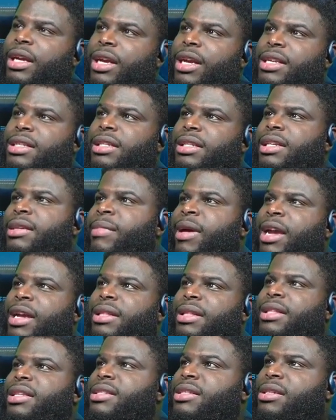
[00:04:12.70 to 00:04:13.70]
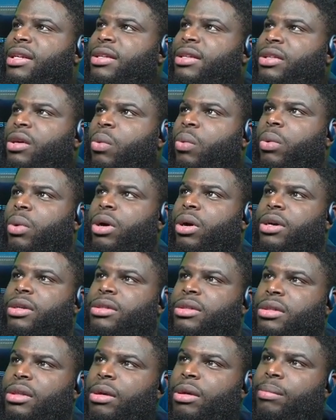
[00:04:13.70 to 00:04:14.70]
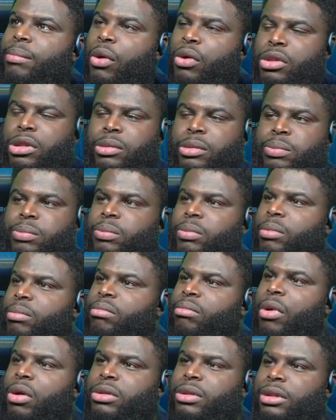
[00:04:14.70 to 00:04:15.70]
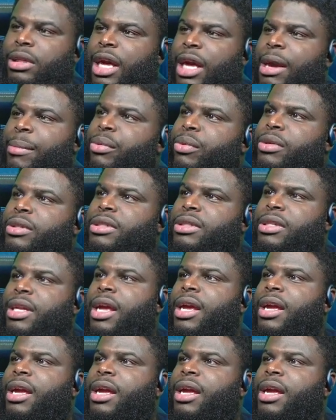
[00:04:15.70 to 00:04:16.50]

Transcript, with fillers: here comes my favorite moment of the stream. So